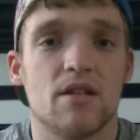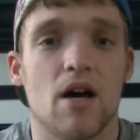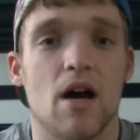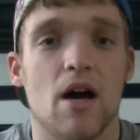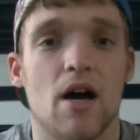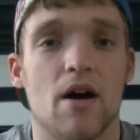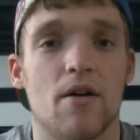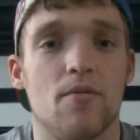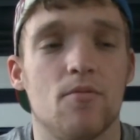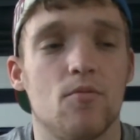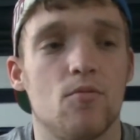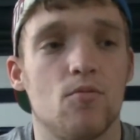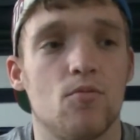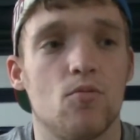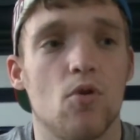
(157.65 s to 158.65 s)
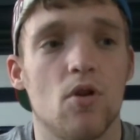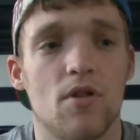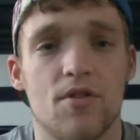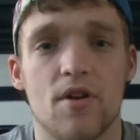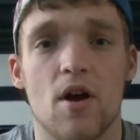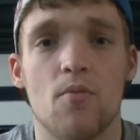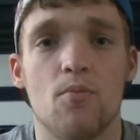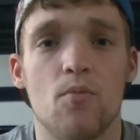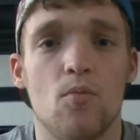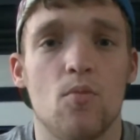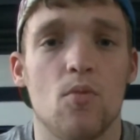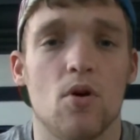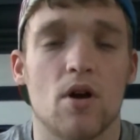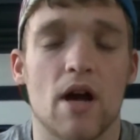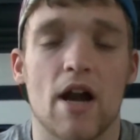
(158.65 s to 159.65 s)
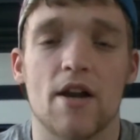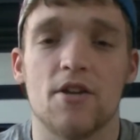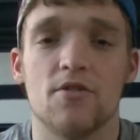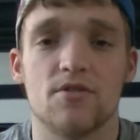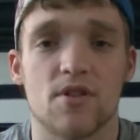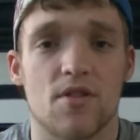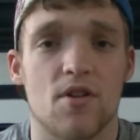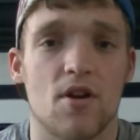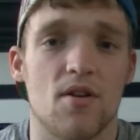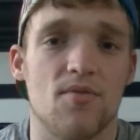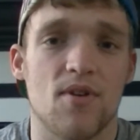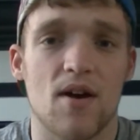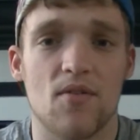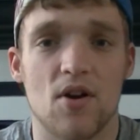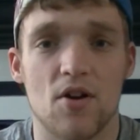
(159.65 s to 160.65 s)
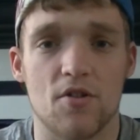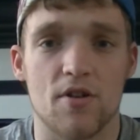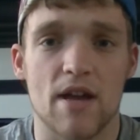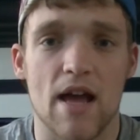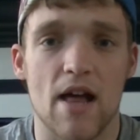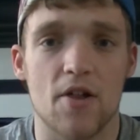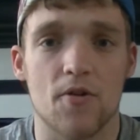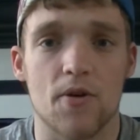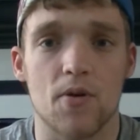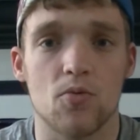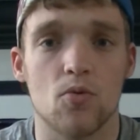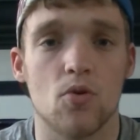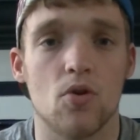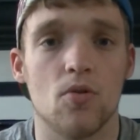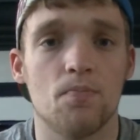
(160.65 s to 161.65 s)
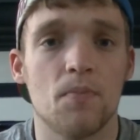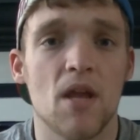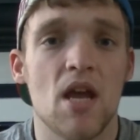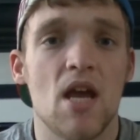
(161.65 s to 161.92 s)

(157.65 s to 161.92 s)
rule of thumb, we'll kind of use a 3,500 calorie rule,